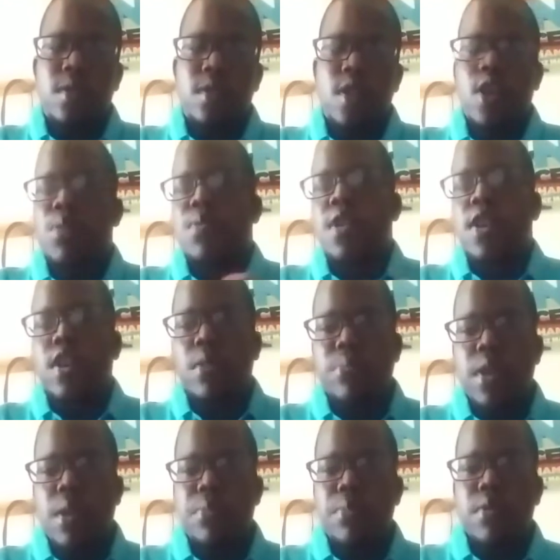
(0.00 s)
those particular
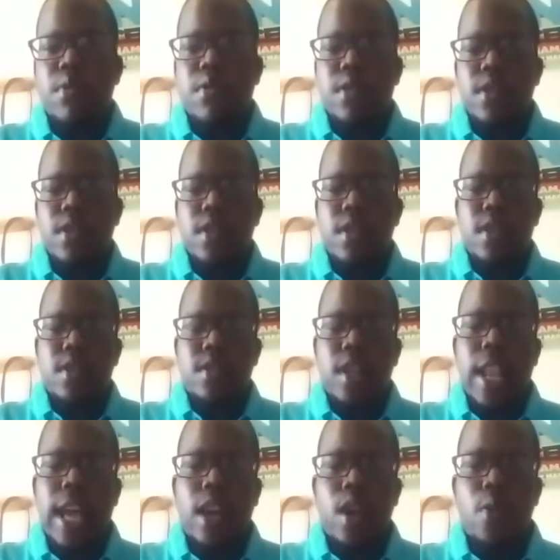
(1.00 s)
people is a
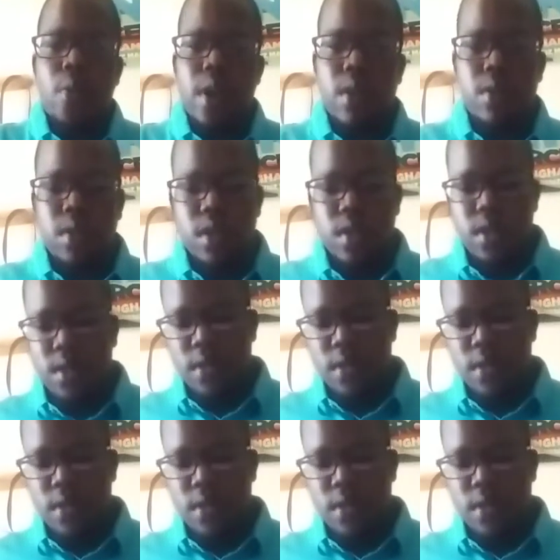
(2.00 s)
lack of wealth.